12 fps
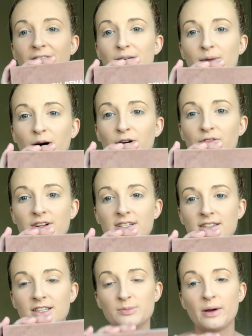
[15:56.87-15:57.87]
The Modern
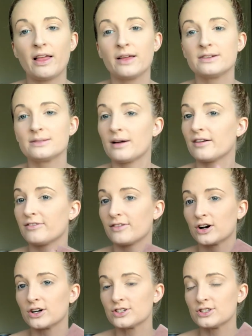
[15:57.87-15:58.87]
Renaissance palette was my
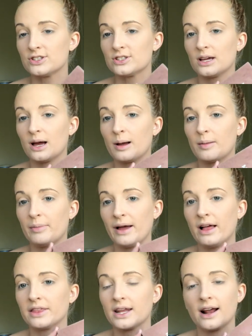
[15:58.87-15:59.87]
first
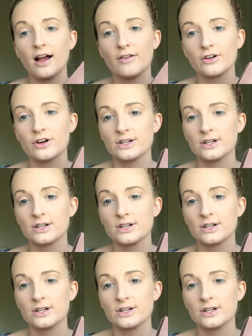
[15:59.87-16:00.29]
palette that I got for